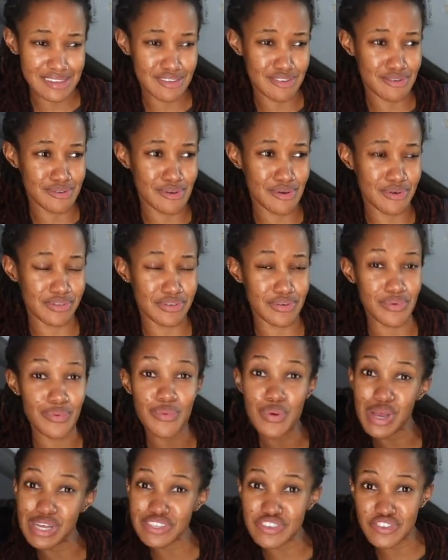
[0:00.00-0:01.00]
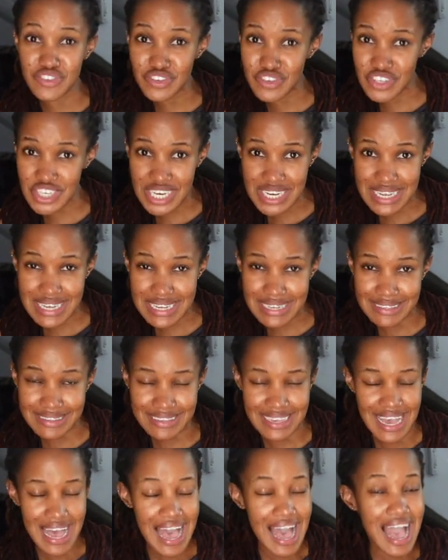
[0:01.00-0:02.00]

you know, the questions.